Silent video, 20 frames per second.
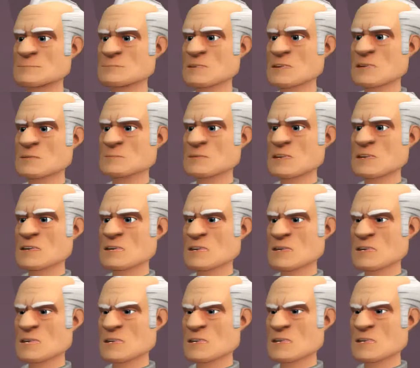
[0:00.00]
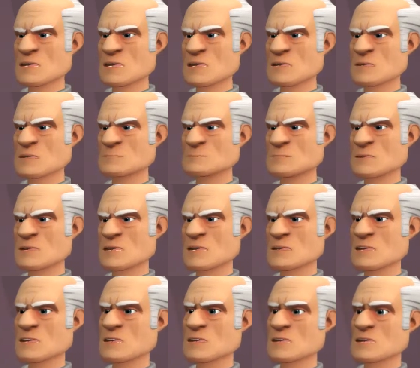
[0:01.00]
Come along and I'll explain
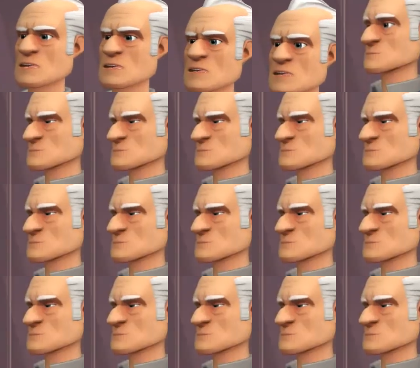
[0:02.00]
it, lad.